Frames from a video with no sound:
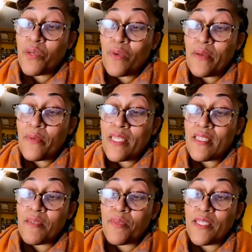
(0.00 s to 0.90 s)
even the way we
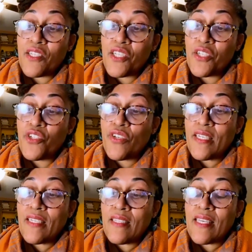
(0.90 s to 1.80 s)
discipline
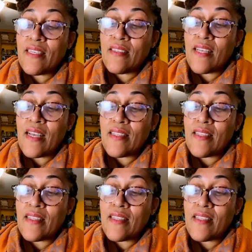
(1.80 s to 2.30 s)
children and things,